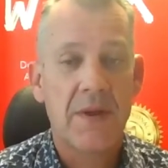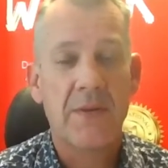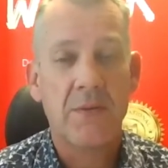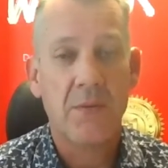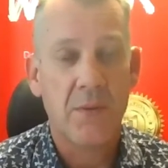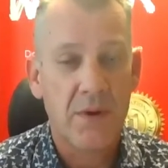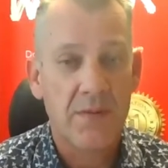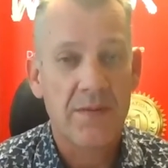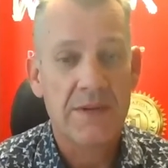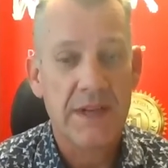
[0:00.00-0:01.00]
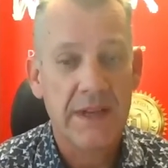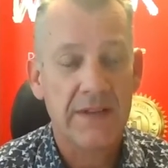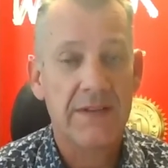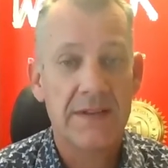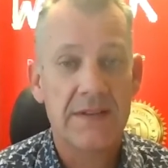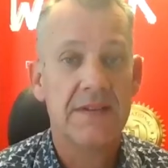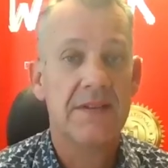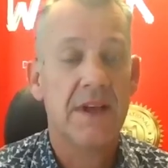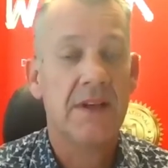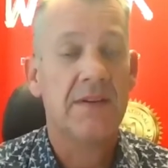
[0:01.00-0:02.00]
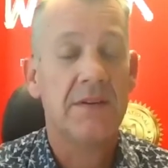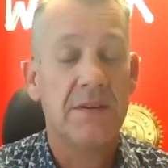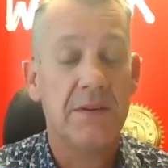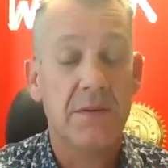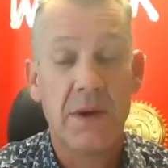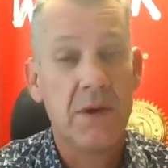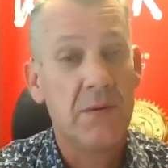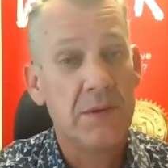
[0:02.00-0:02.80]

on the war for talent. This is not new.